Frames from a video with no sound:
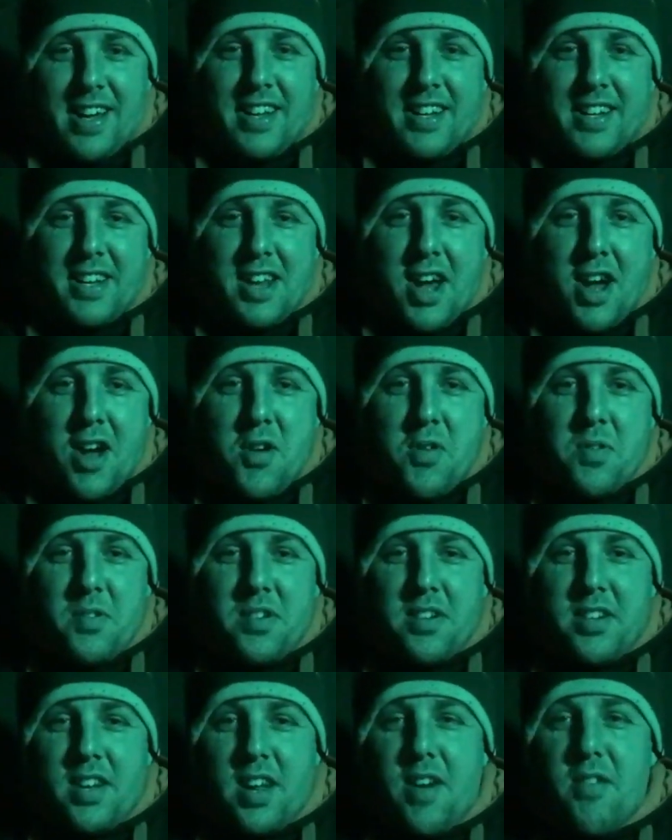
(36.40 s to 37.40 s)
No
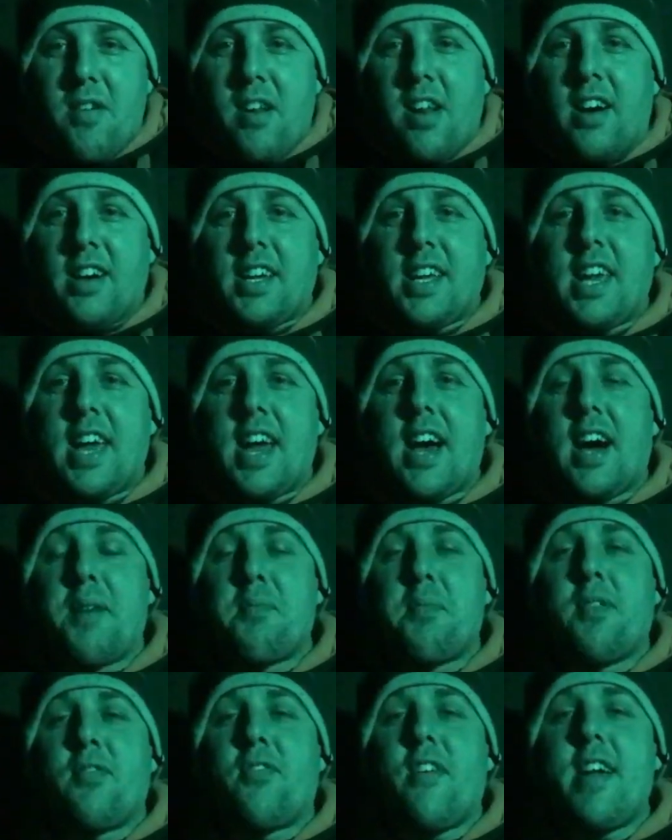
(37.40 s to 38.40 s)
luck yet,
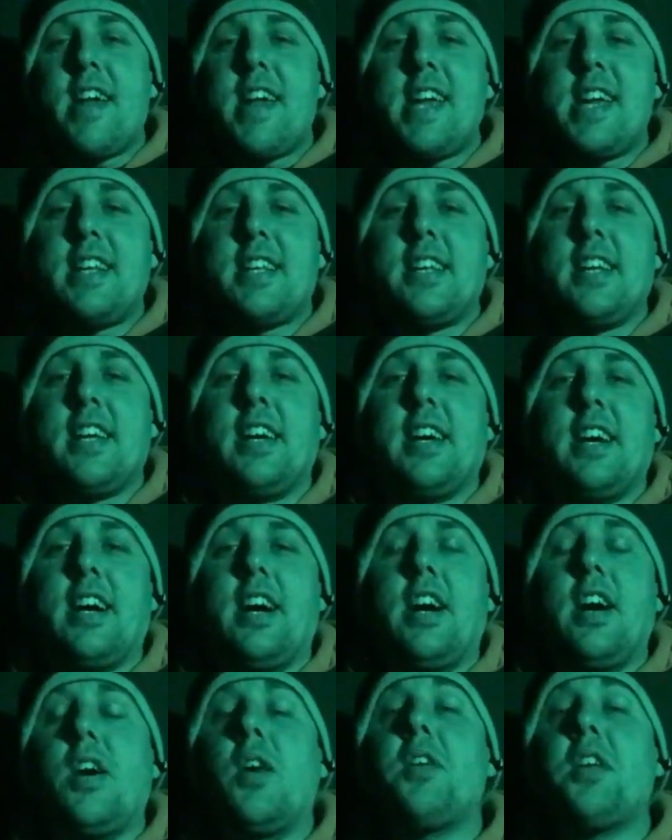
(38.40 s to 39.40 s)
I'm afraid.
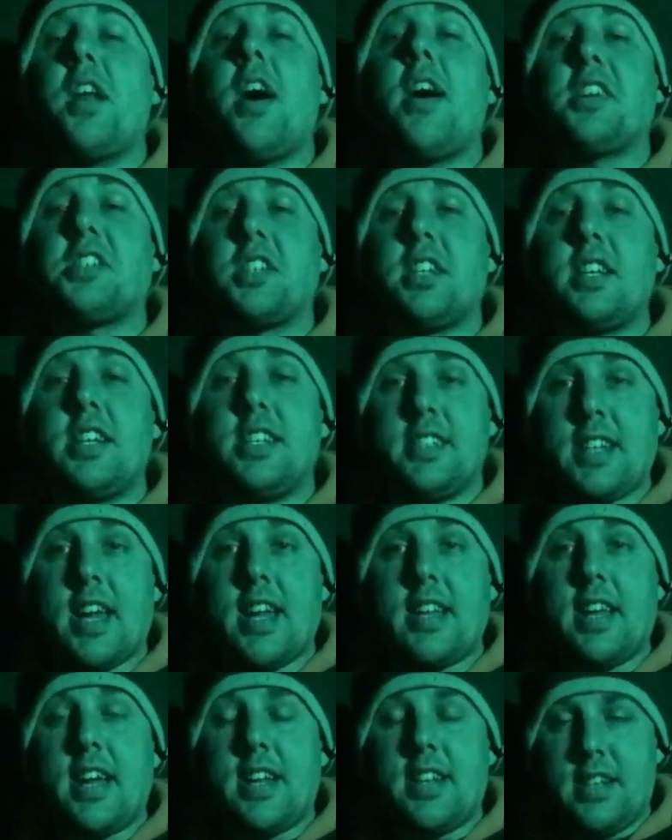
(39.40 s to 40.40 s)
Oh no, actually,
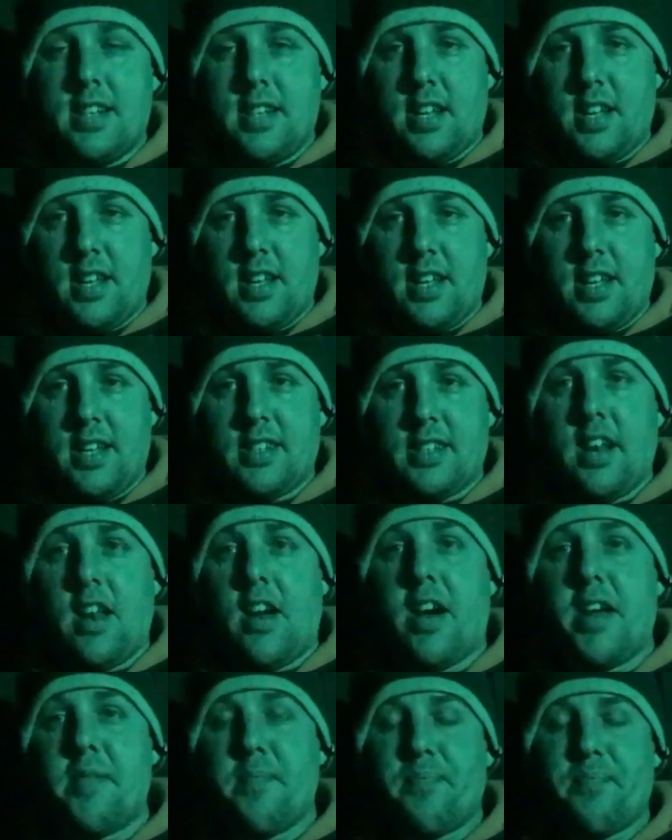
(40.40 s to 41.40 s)
saying that, that's a
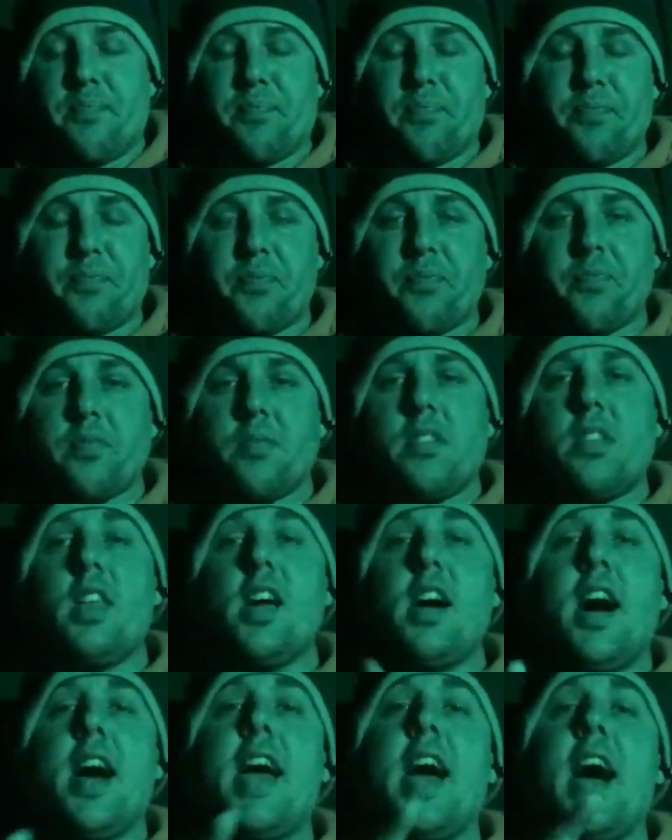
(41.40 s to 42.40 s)
lie.
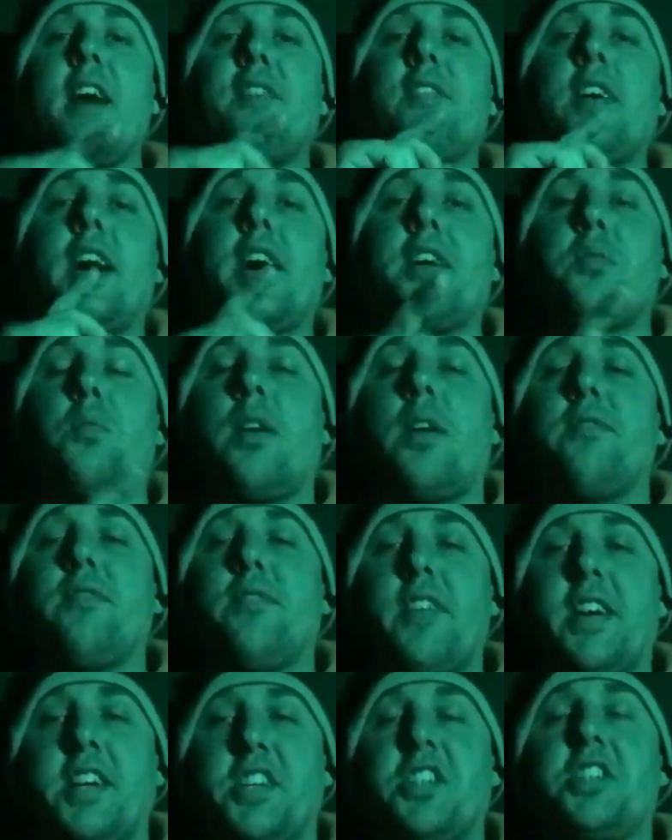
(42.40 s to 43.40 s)
I have had one
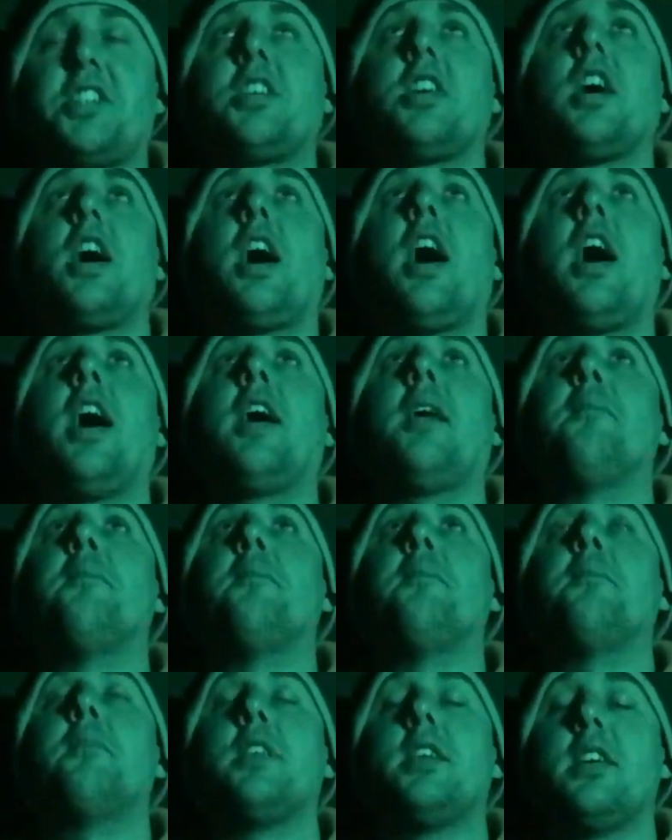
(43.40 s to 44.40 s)
fish,
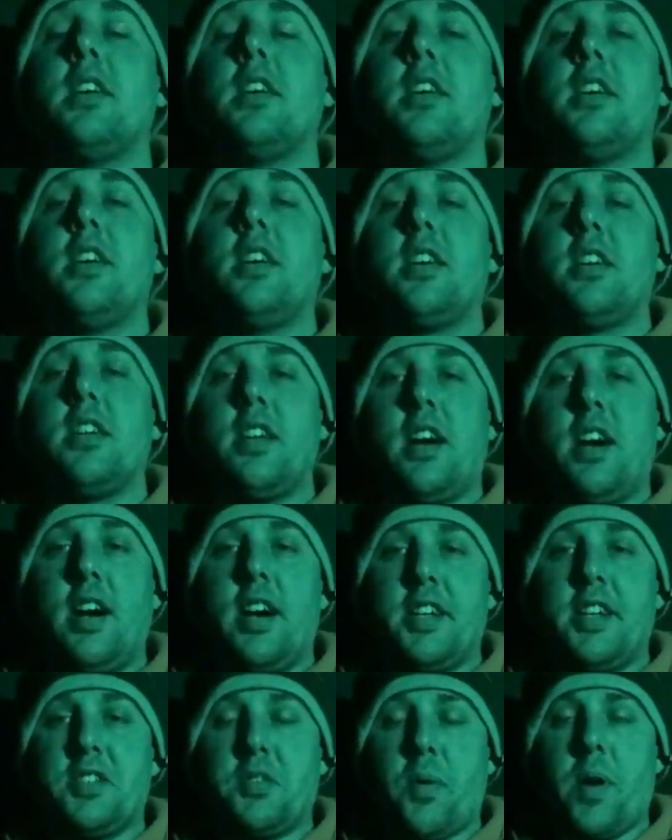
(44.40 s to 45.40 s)
21
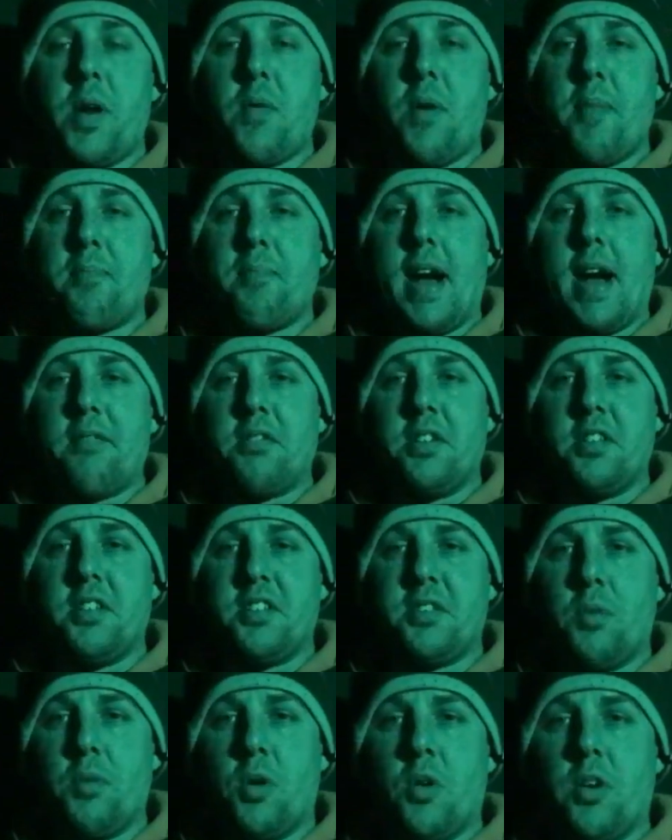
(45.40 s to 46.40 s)
pounder
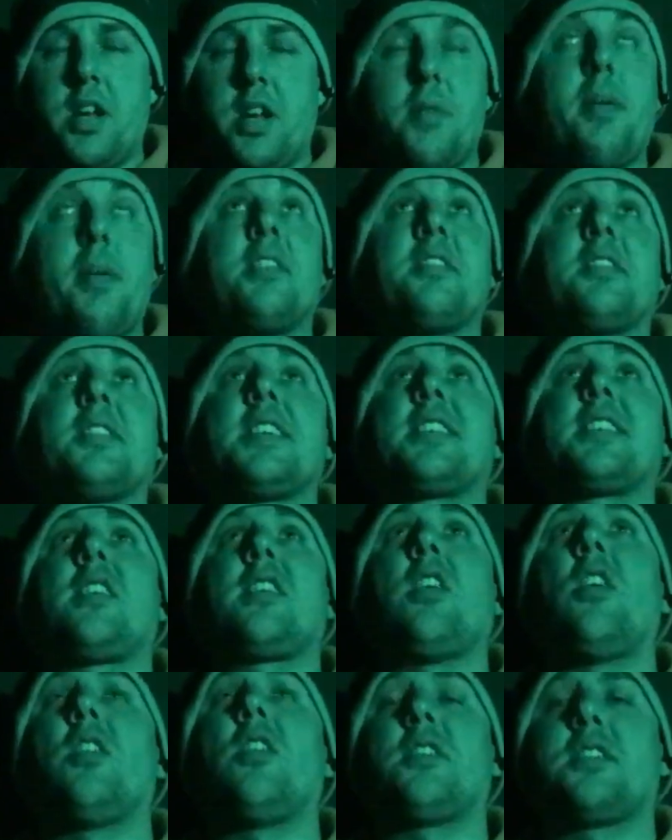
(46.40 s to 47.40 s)
this morning, about 6
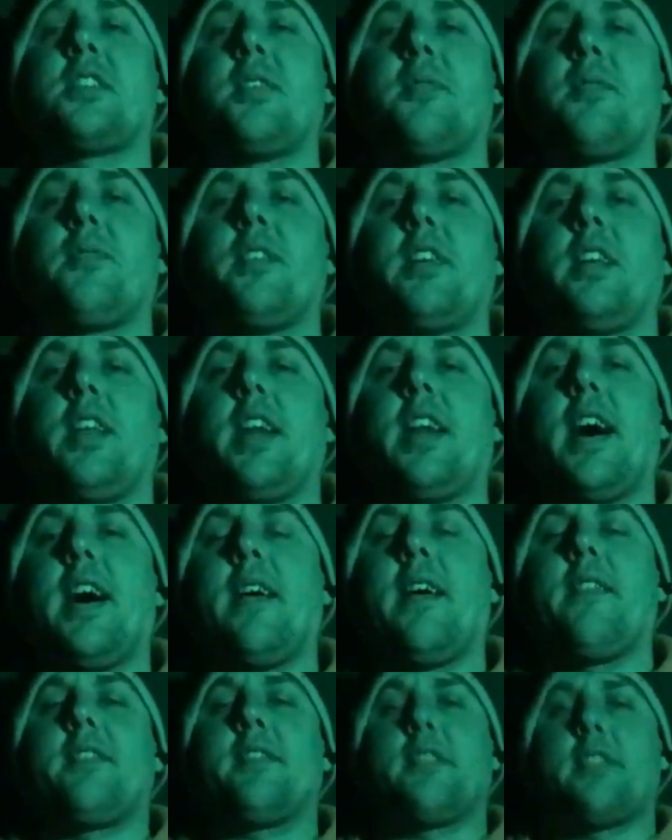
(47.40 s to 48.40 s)
o'clock, something like that.
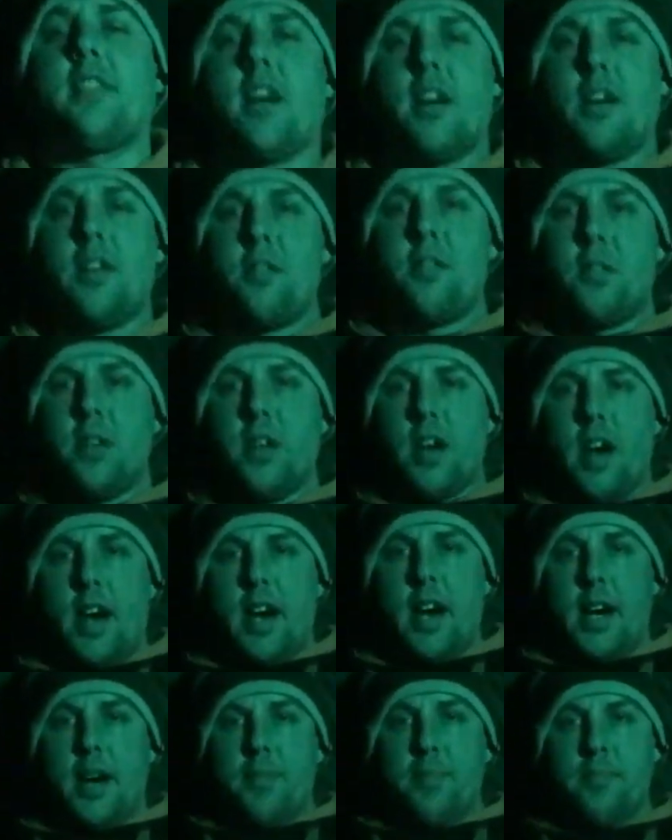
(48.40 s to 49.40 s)
So,
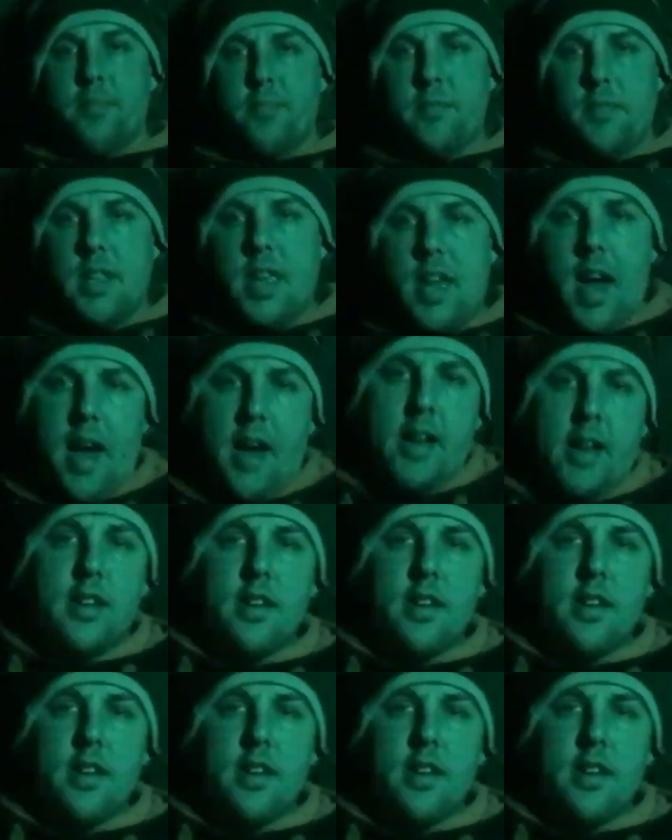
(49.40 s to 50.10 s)
yeah.